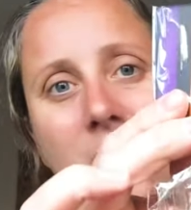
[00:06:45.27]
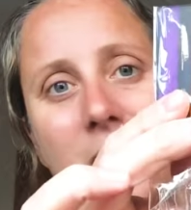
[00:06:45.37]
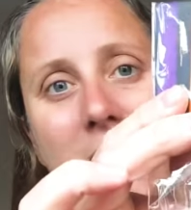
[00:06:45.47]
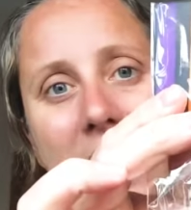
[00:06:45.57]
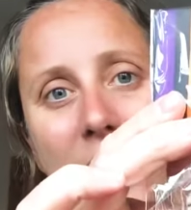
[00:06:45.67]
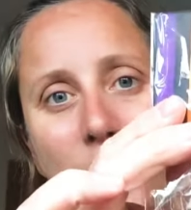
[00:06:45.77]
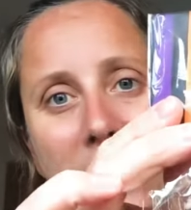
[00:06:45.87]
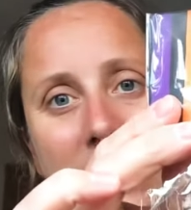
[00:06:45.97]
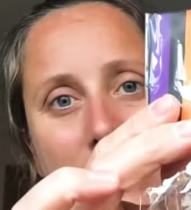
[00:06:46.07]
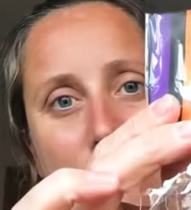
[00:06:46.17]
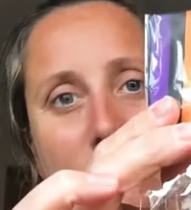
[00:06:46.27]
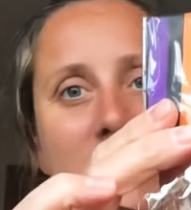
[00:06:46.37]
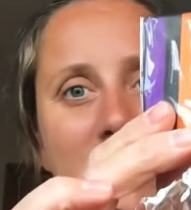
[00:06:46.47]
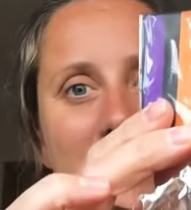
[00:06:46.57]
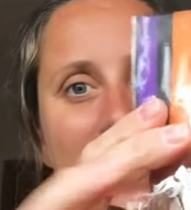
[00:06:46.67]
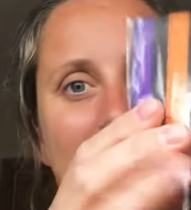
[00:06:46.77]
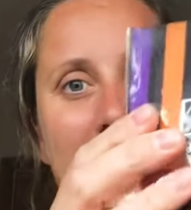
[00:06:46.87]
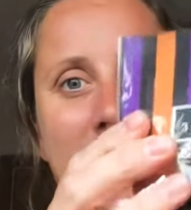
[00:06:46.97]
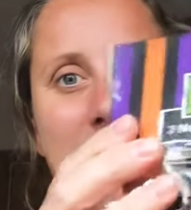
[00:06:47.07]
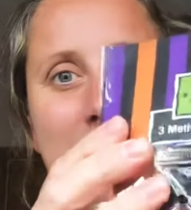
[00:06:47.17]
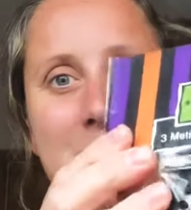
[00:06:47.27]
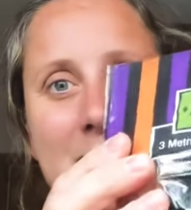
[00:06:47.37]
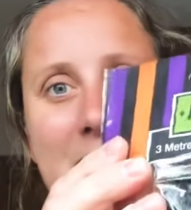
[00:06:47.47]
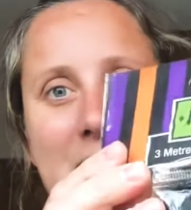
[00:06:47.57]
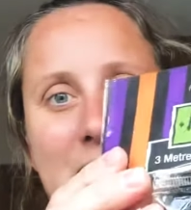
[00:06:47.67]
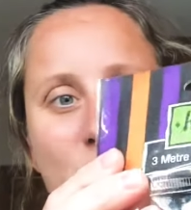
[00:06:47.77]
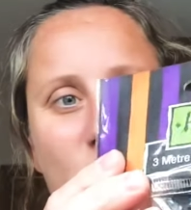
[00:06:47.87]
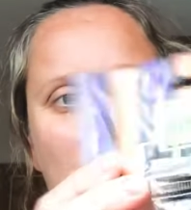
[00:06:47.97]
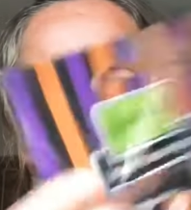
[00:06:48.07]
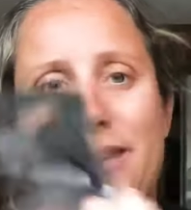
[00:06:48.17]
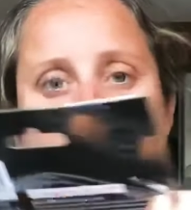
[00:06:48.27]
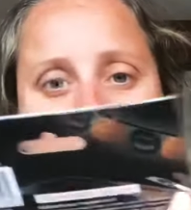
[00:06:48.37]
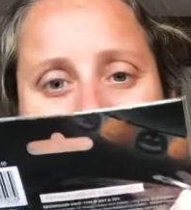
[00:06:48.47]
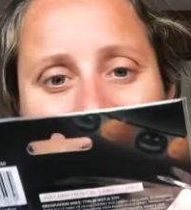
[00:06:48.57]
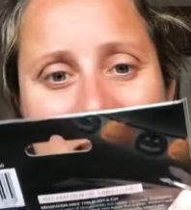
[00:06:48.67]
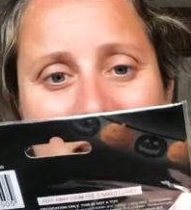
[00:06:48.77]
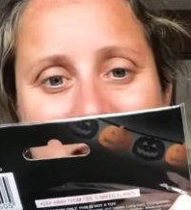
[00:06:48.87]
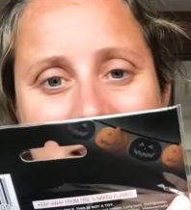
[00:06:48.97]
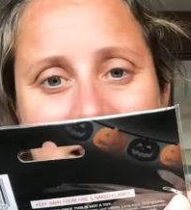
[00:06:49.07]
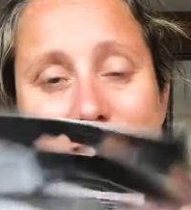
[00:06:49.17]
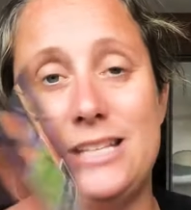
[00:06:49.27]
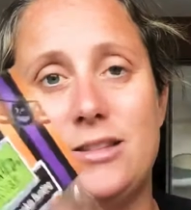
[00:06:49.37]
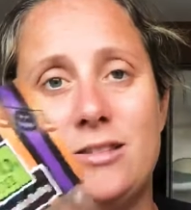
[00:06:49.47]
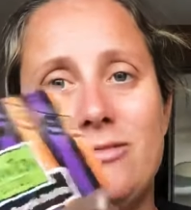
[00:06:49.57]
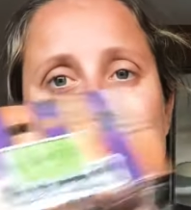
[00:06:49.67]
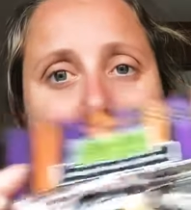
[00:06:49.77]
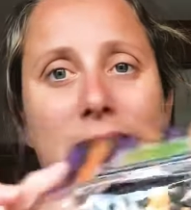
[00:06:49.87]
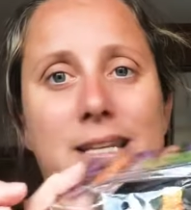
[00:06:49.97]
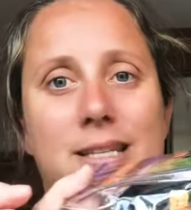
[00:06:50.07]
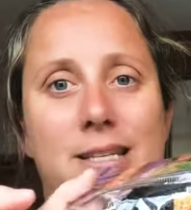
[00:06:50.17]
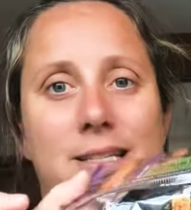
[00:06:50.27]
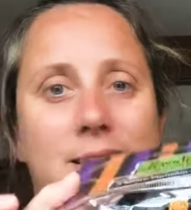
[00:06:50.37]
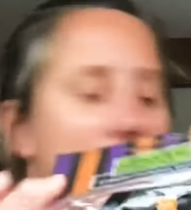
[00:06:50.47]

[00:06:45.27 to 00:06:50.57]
Halloween bunting, and it's just like a glittery bunting, and it says it's 3 meters,